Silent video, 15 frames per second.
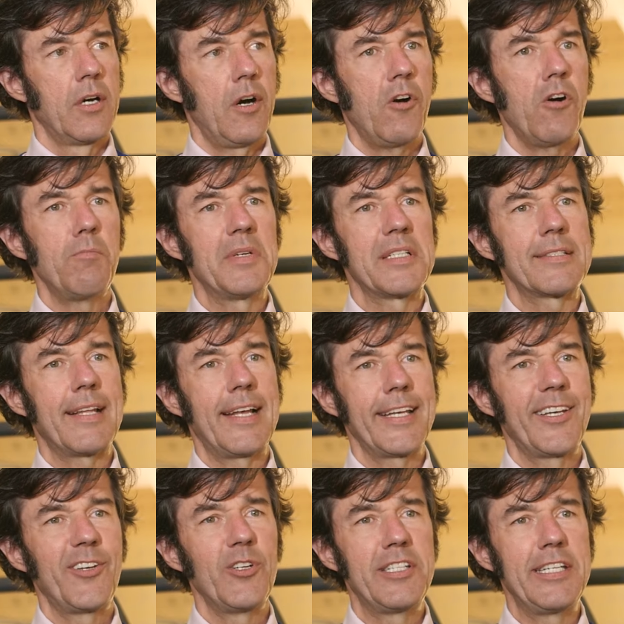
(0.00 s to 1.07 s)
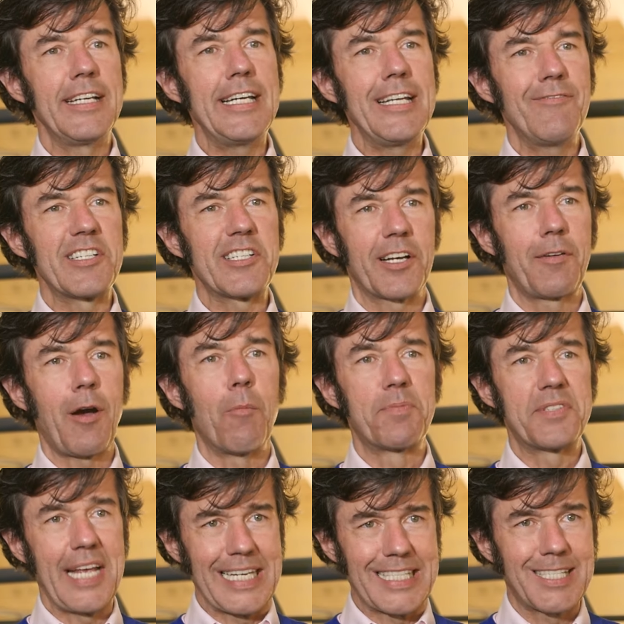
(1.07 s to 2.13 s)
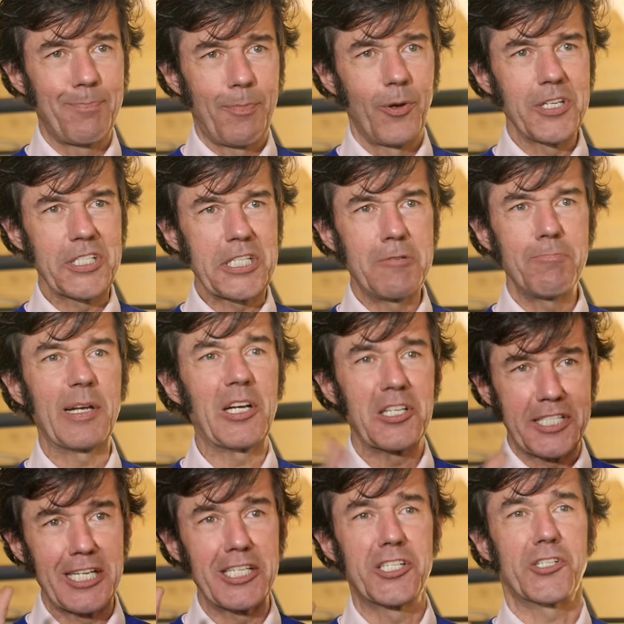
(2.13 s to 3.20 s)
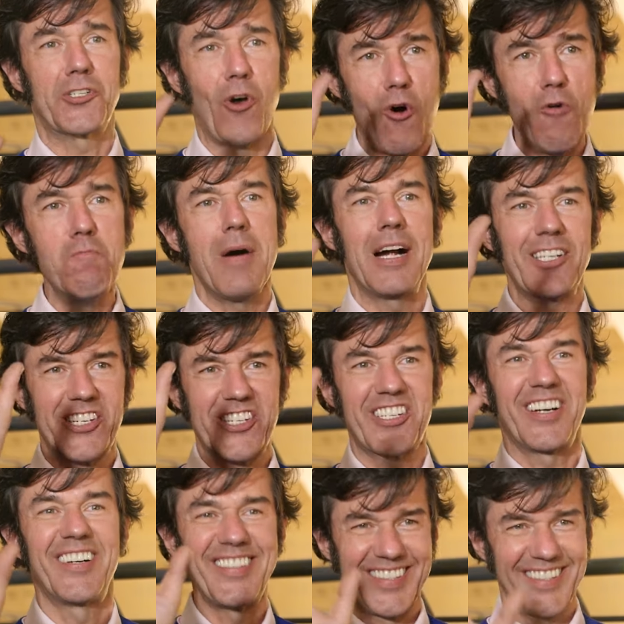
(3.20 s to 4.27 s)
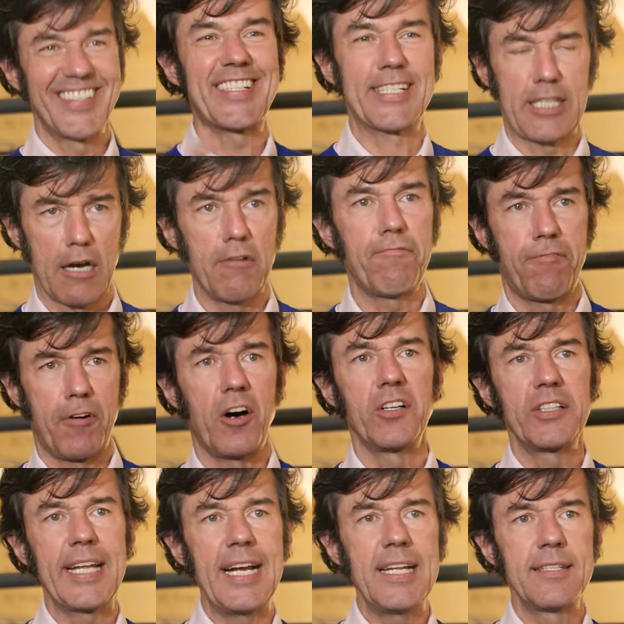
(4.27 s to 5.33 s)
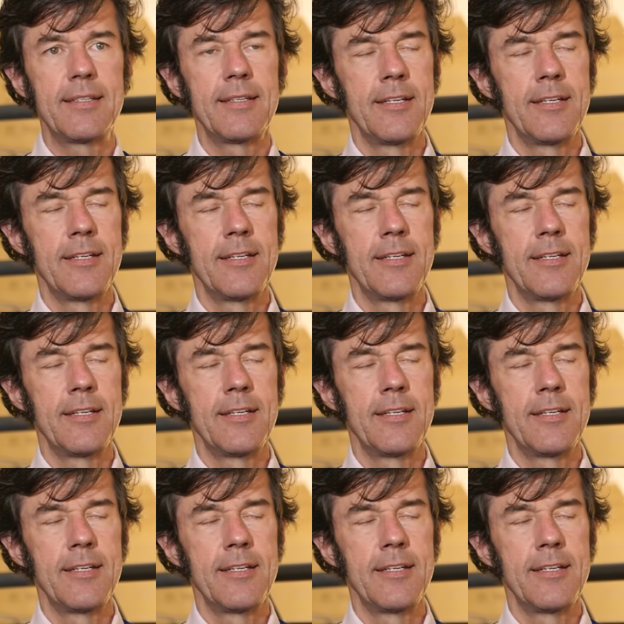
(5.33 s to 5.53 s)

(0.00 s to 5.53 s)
almost like you're dealing with an obsessed person because there's so much stuff on that.